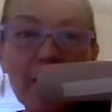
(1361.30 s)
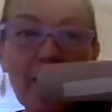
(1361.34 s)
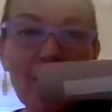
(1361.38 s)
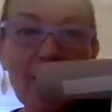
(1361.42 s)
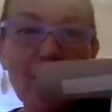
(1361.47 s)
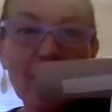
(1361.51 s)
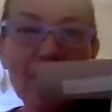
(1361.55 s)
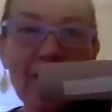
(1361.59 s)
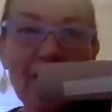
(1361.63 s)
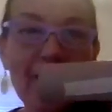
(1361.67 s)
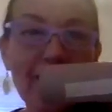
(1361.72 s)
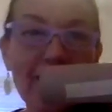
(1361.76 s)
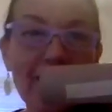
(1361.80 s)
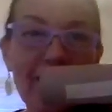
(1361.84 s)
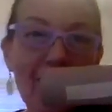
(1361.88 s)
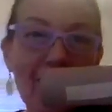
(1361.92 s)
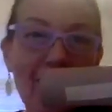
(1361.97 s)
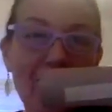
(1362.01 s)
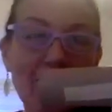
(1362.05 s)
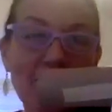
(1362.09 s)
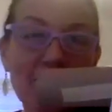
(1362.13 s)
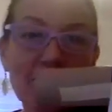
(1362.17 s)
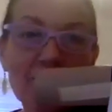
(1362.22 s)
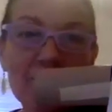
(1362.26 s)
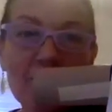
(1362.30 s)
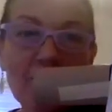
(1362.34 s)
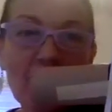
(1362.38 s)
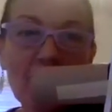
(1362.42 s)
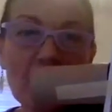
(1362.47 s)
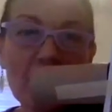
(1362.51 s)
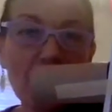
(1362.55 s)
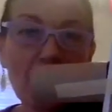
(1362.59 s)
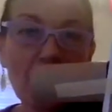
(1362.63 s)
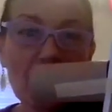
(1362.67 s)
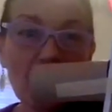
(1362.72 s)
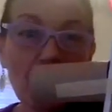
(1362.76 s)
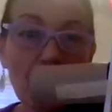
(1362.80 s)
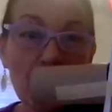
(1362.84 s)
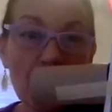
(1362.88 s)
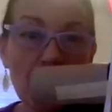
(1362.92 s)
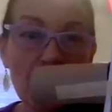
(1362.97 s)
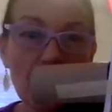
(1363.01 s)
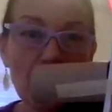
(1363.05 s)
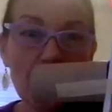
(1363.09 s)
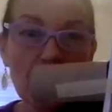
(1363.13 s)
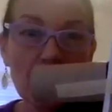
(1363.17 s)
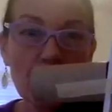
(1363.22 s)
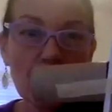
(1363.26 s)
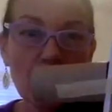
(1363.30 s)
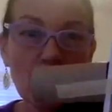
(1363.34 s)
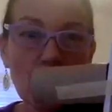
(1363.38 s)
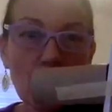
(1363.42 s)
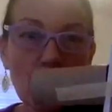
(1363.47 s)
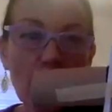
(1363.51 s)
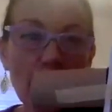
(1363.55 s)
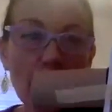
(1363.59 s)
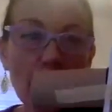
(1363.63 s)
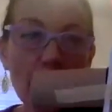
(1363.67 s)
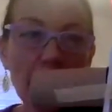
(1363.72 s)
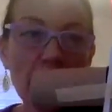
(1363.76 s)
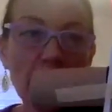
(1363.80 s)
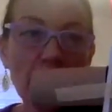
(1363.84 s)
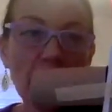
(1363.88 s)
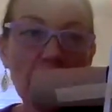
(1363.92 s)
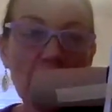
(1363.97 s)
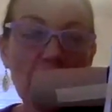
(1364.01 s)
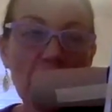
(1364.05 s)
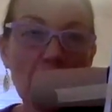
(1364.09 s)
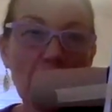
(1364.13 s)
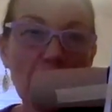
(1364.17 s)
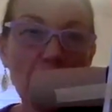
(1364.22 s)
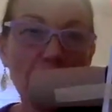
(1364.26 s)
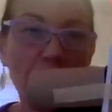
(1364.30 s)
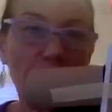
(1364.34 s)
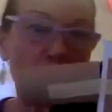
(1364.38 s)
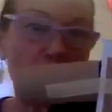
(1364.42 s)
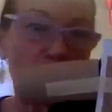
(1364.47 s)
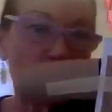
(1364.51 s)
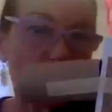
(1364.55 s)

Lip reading: out right now. We're in an